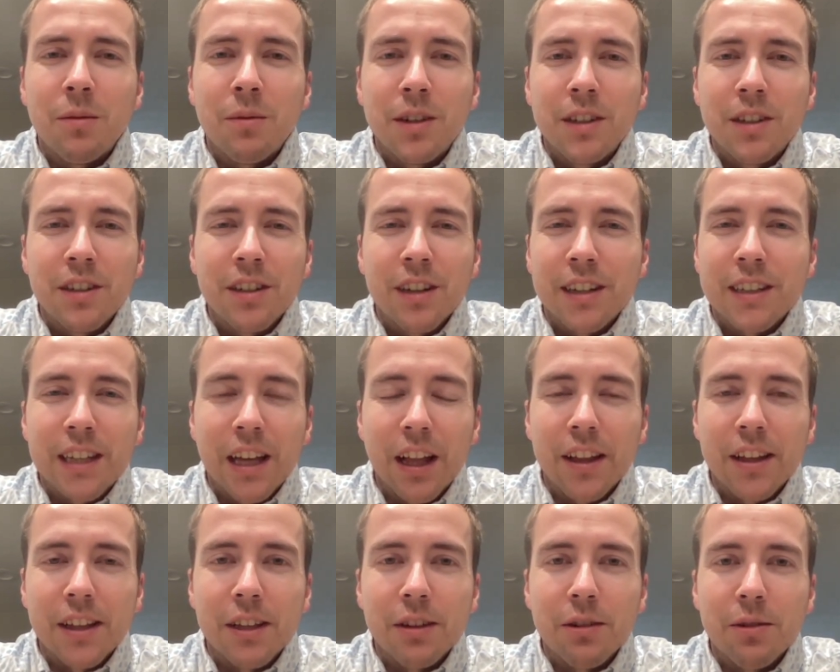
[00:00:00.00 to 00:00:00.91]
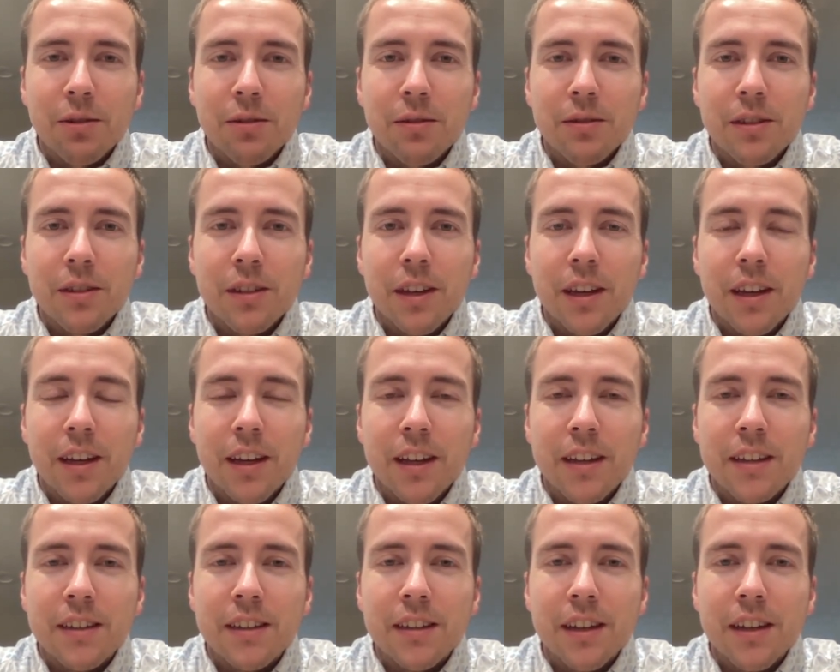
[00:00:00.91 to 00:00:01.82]
What is your gut telling you,
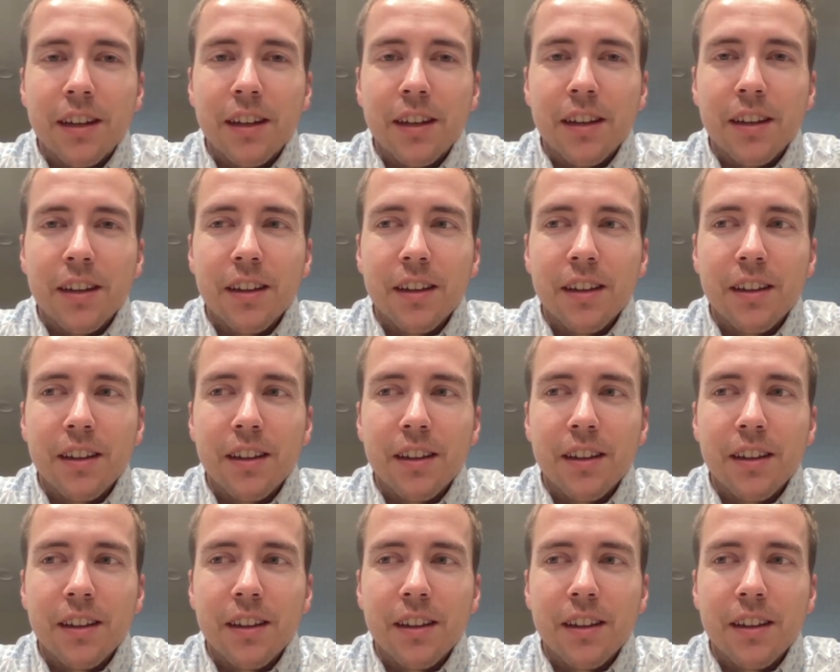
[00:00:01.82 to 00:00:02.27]
and